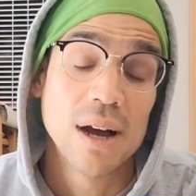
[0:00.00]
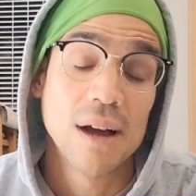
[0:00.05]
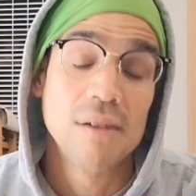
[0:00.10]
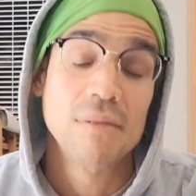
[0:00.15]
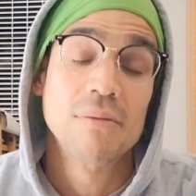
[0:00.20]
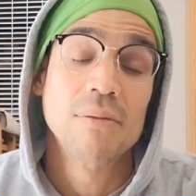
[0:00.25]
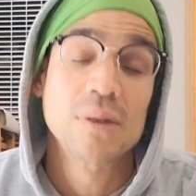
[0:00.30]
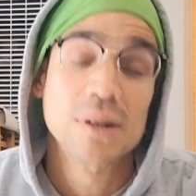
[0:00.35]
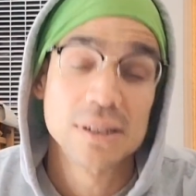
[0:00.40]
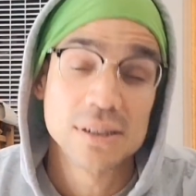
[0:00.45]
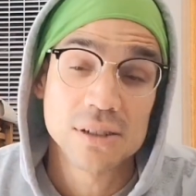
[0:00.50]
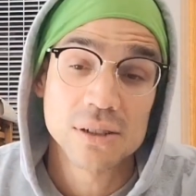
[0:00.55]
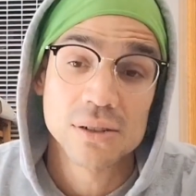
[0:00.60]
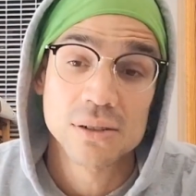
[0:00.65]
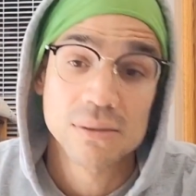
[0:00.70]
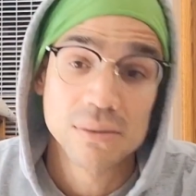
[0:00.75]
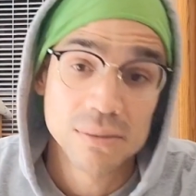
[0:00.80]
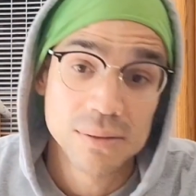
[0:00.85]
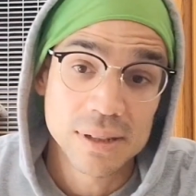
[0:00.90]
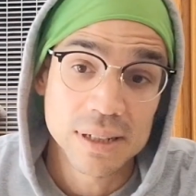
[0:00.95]
I went to
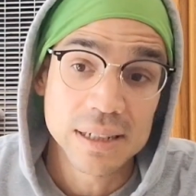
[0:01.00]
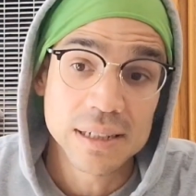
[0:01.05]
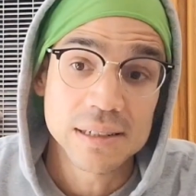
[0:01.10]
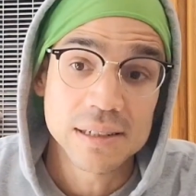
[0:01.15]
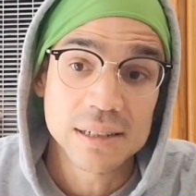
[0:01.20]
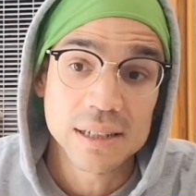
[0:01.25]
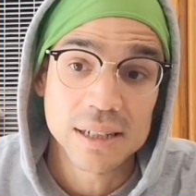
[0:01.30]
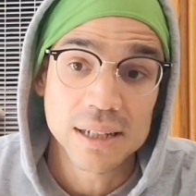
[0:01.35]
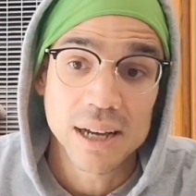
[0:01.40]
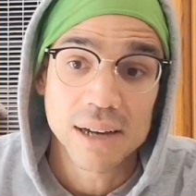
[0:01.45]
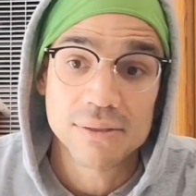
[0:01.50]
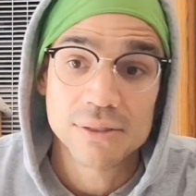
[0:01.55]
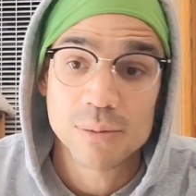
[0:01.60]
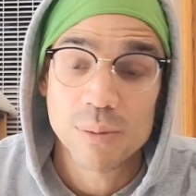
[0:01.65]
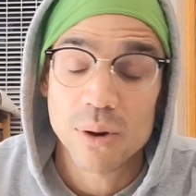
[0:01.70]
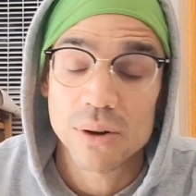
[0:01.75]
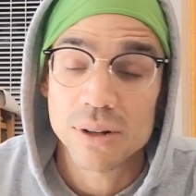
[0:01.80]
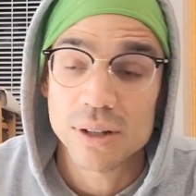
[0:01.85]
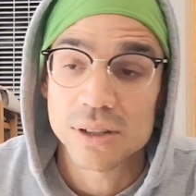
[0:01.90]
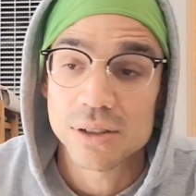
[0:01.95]
DC, I've
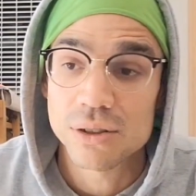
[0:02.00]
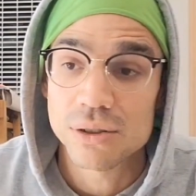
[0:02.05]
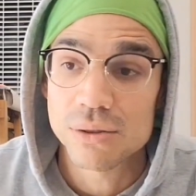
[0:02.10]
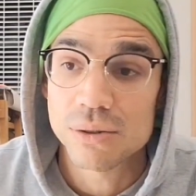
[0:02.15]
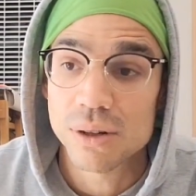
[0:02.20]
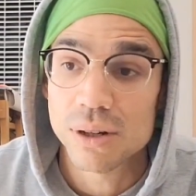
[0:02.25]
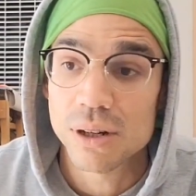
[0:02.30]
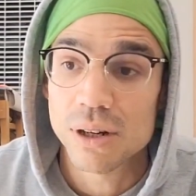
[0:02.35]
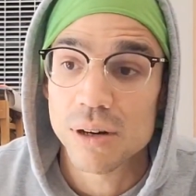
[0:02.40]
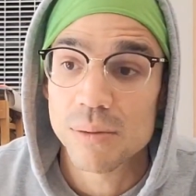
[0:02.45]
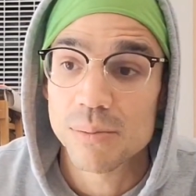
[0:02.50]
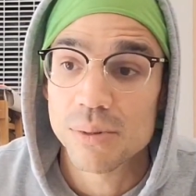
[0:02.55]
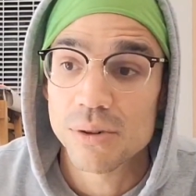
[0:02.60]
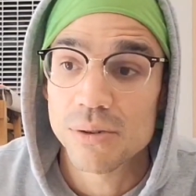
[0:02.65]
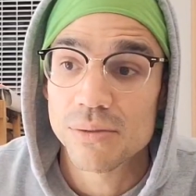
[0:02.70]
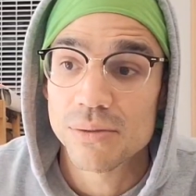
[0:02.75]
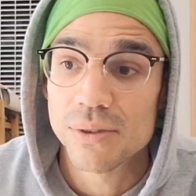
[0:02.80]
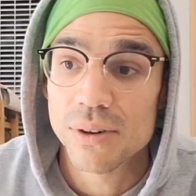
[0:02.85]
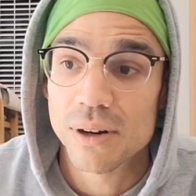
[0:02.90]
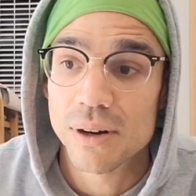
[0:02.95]
spoken to a
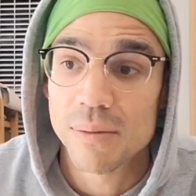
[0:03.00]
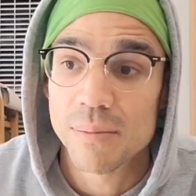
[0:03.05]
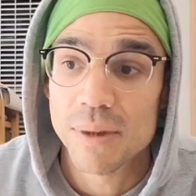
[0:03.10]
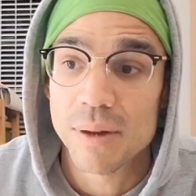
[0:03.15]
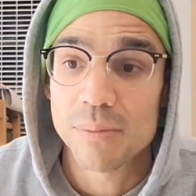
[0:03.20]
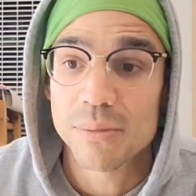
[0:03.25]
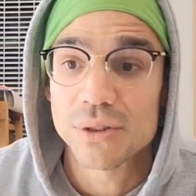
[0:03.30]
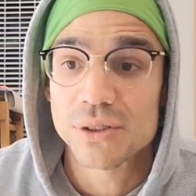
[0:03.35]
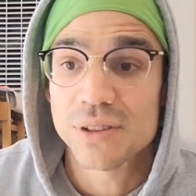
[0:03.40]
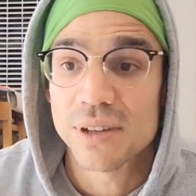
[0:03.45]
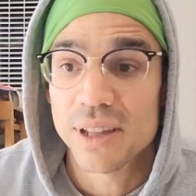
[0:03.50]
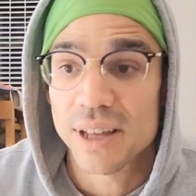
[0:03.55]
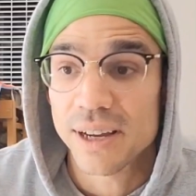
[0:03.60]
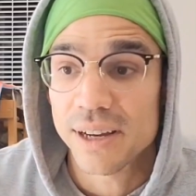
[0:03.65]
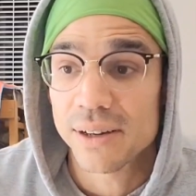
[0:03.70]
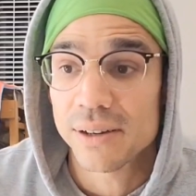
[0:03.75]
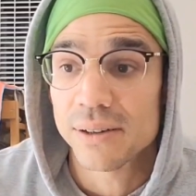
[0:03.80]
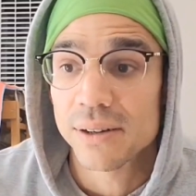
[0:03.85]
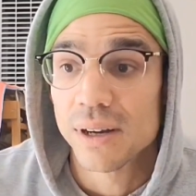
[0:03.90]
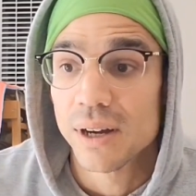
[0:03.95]
couple of members
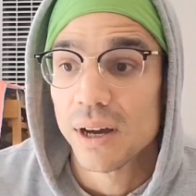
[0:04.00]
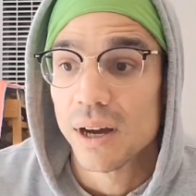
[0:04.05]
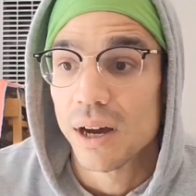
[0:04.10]
there.